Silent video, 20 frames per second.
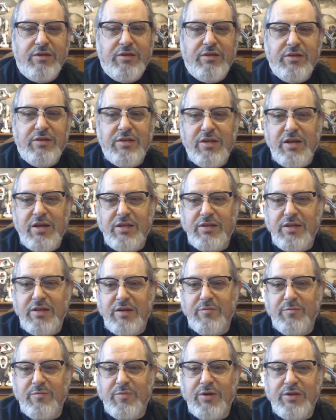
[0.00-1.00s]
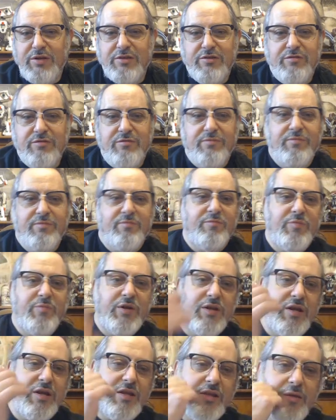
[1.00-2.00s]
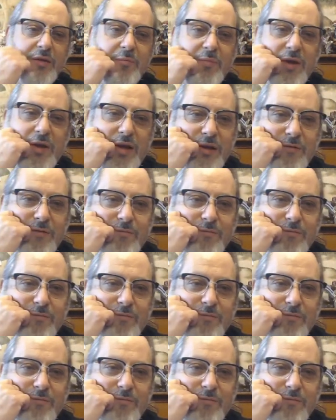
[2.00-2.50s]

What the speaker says: Not that impressive, but not that bad.